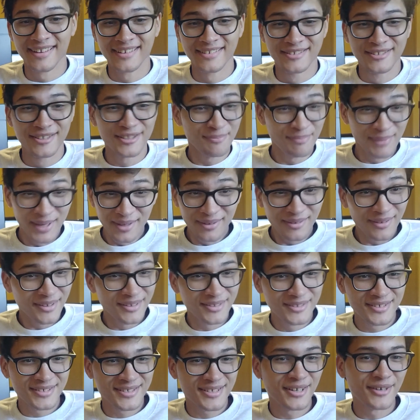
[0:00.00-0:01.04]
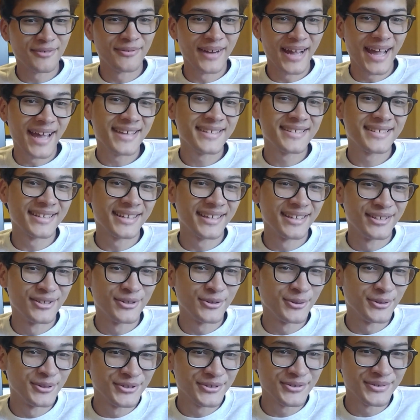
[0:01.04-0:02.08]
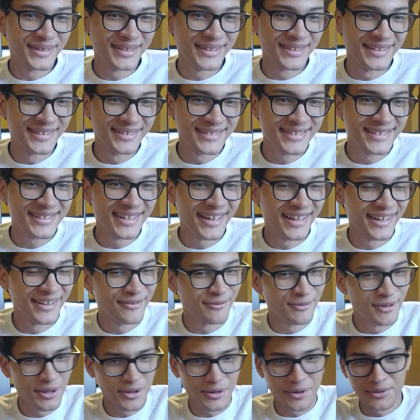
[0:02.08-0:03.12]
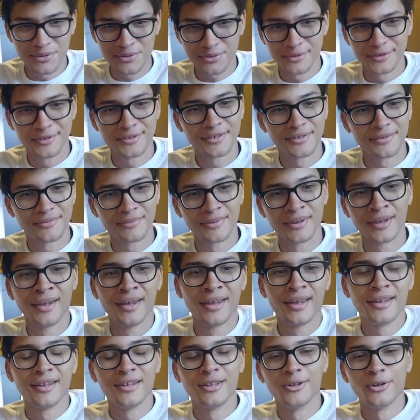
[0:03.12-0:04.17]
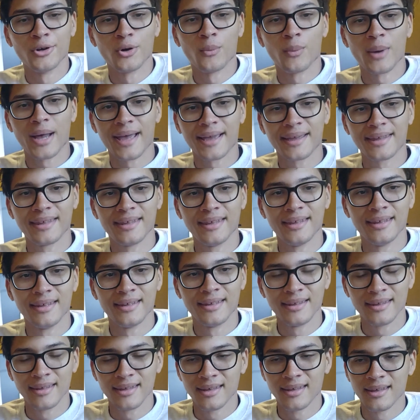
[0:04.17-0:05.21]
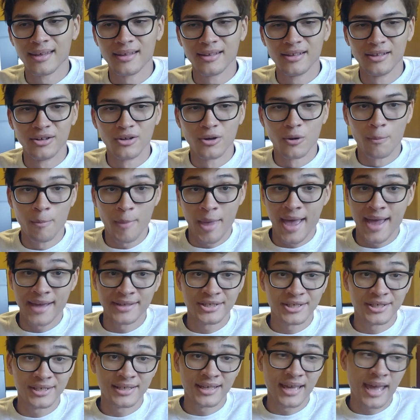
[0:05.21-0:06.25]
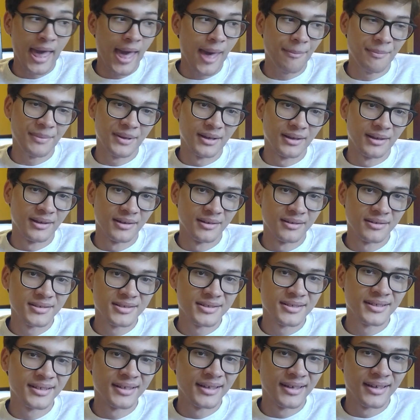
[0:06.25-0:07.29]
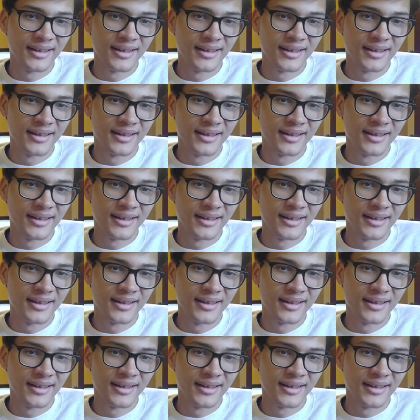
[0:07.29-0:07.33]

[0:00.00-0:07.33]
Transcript: Basically just harassing and torturing these guys with all sorts of, wacky, magic happenings.